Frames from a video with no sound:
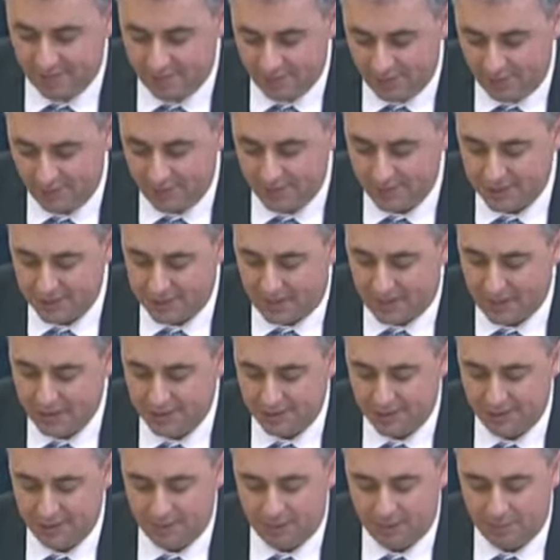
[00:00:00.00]
very
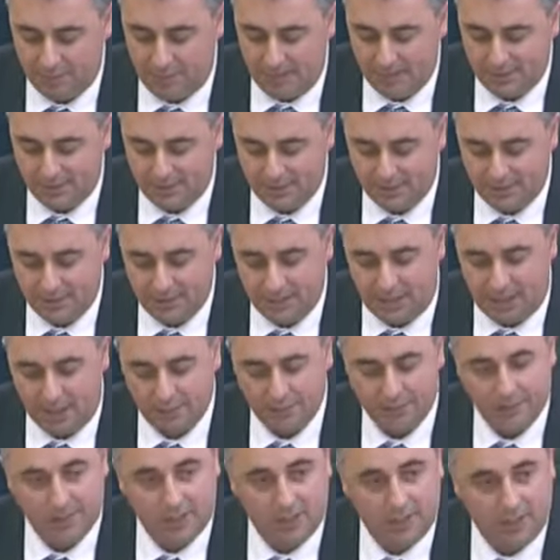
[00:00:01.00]
challenging at the best of
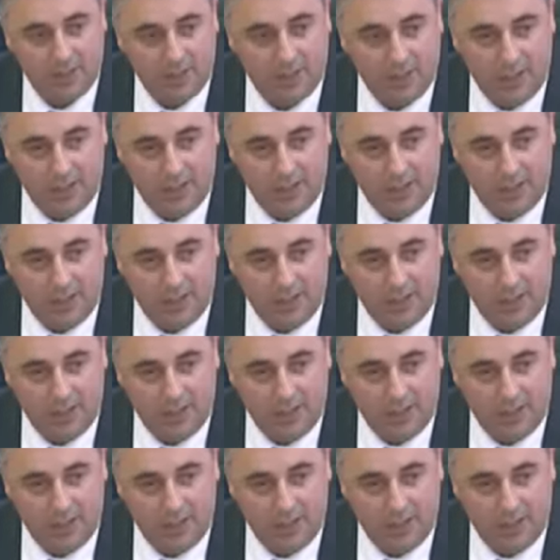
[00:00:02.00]
times,